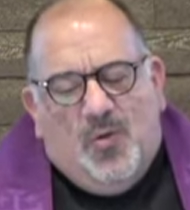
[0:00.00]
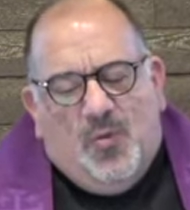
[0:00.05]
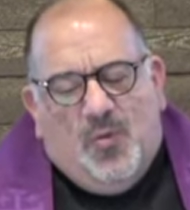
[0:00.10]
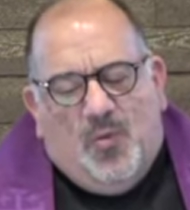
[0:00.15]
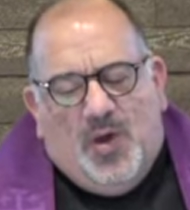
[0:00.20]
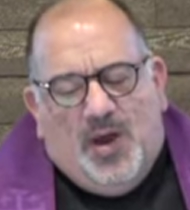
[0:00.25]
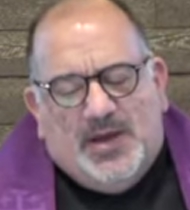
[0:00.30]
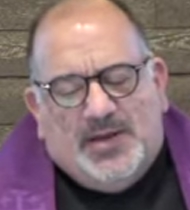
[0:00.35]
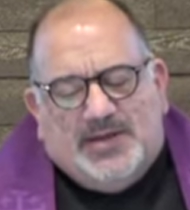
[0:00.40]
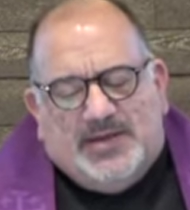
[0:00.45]

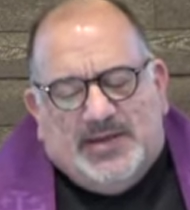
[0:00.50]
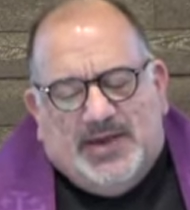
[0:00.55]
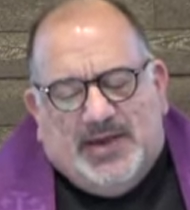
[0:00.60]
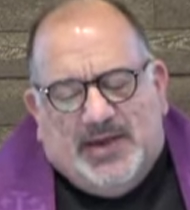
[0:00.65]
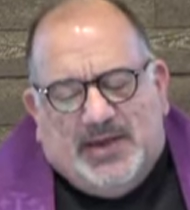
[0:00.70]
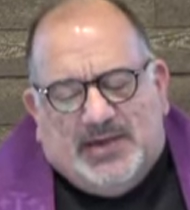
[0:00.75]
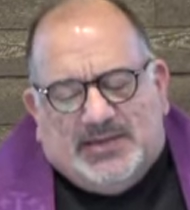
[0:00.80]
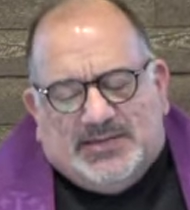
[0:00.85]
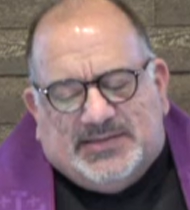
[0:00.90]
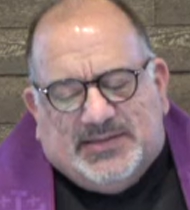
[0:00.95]
What
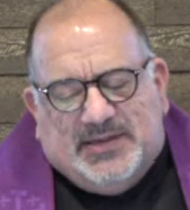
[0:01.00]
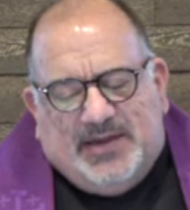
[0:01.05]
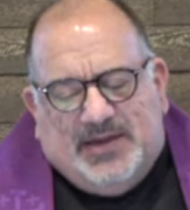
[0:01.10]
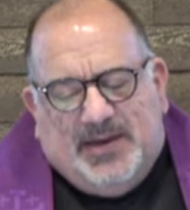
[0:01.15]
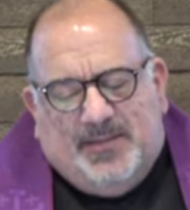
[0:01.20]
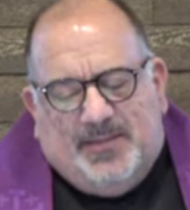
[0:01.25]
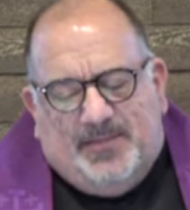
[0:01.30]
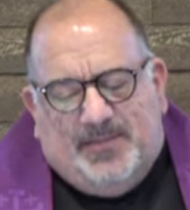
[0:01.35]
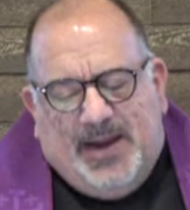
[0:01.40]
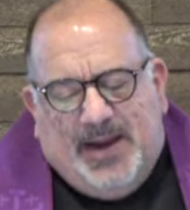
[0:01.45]
does
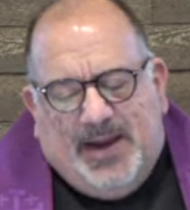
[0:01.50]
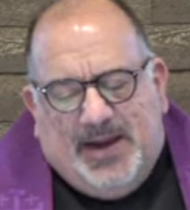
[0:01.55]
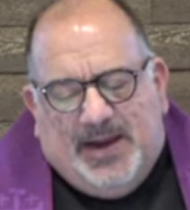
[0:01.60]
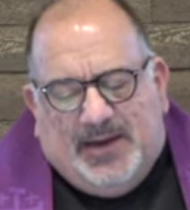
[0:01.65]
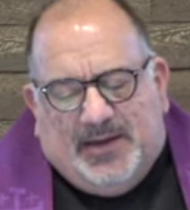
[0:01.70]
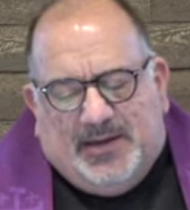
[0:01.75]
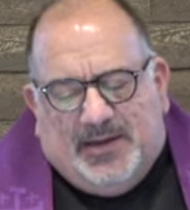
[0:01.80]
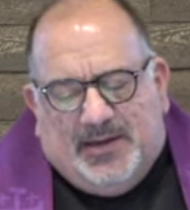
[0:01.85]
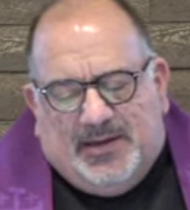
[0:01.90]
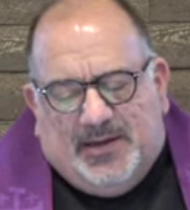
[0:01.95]
it
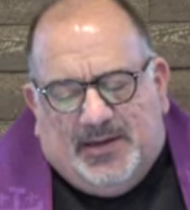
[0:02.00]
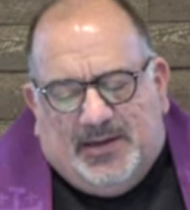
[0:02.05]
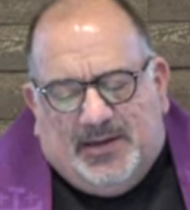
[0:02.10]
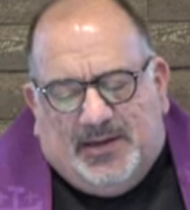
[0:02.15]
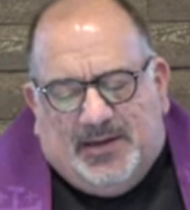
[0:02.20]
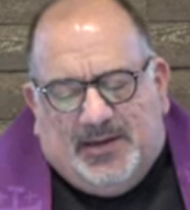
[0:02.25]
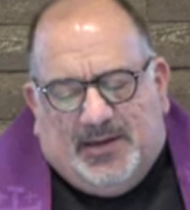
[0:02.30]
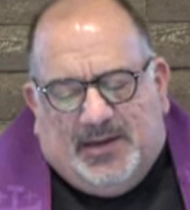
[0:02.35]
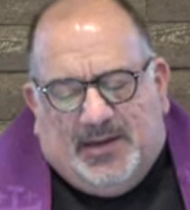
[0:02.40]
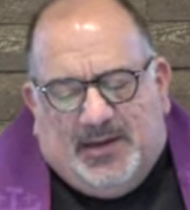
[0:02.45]
make
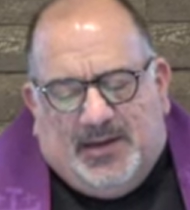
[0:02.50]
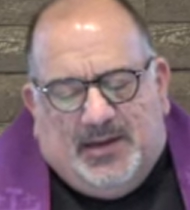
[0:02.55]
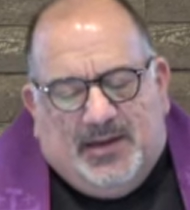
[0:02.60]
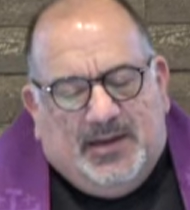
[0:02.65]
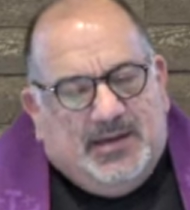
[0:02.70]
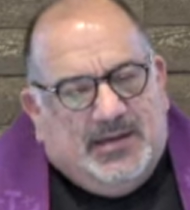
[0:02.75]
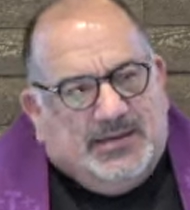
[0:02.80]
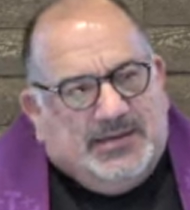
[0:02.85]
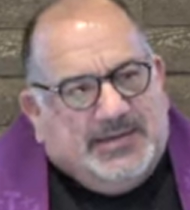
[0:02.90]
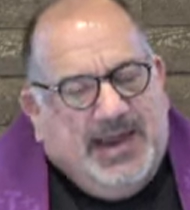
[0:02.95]

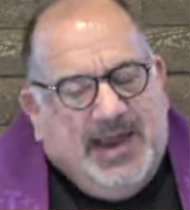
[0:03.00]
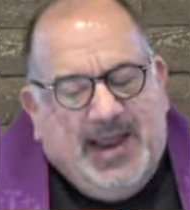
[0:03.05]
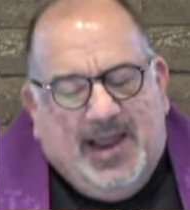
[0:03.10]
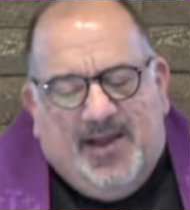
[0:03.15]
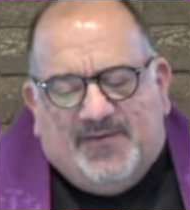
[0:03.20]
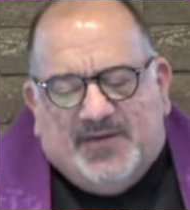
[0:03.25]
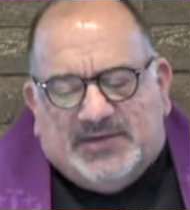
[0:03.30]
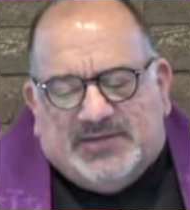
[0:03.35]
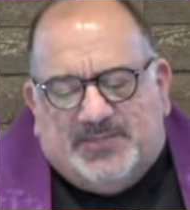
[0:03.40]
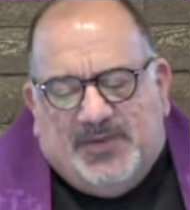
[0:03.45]
to
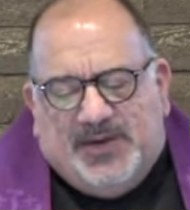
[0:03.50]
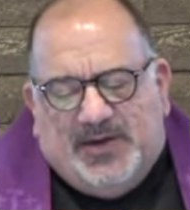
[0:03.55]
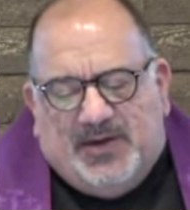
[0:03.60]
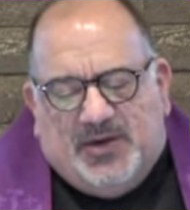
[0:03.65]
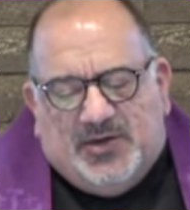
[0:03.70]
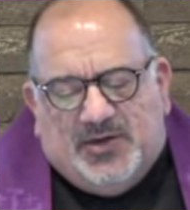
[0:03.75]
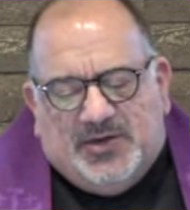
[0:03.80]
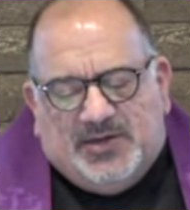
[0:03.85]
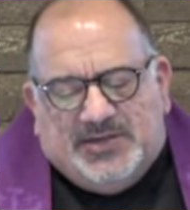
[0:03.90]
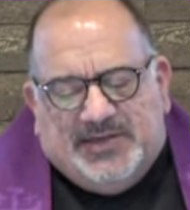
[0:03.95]
have us be a
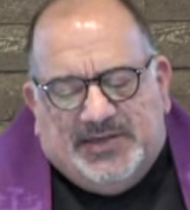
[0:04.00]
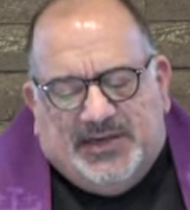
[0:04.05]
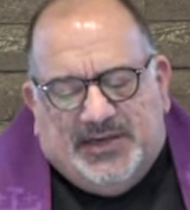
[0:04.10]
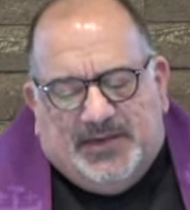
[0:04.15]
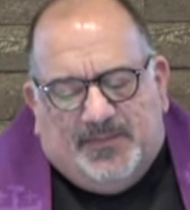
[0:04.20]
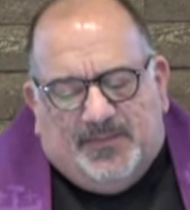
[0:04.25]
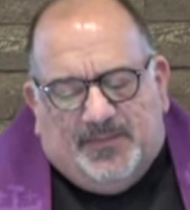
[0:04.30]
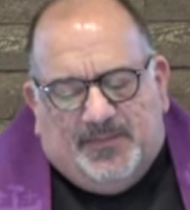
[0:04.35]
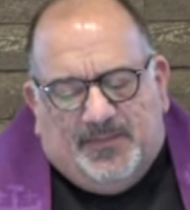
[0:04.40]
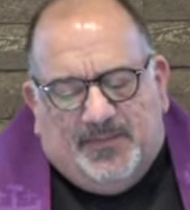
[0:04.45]
good
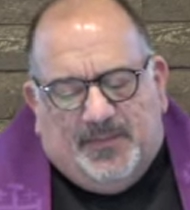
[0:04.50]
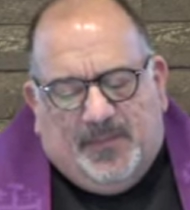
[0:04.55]
team?